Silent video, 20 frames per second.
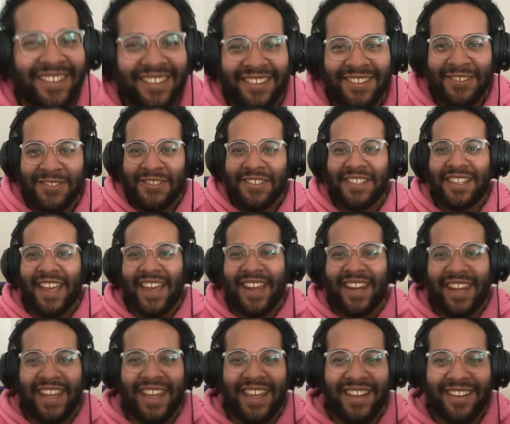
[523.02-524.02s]
Dude just get
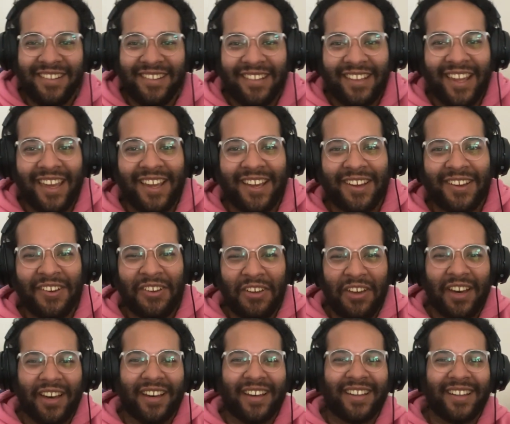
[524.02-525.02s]
eaten? Like,
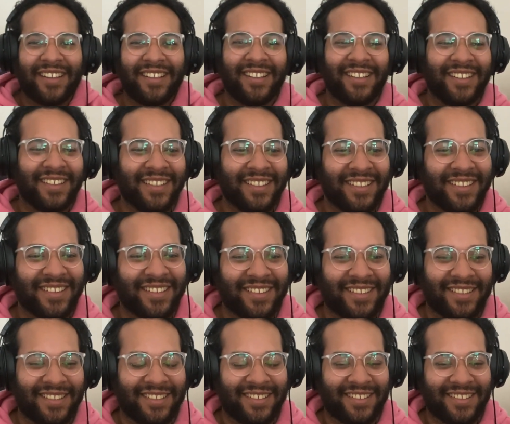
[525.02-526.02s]
ugh.
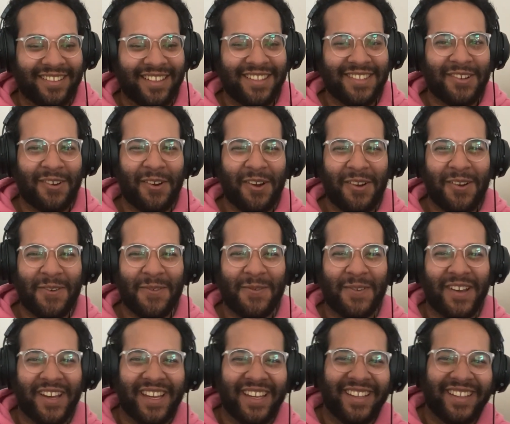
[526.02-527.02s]
That's
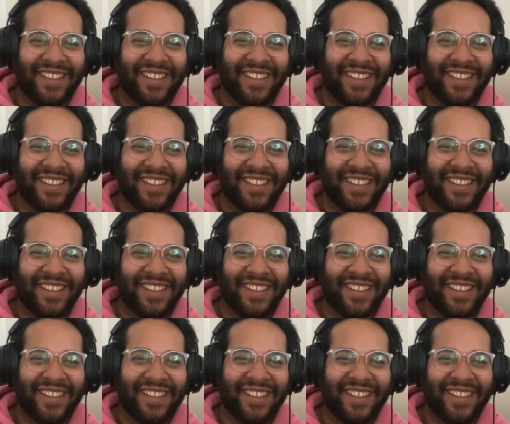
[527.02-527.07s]
horrifying.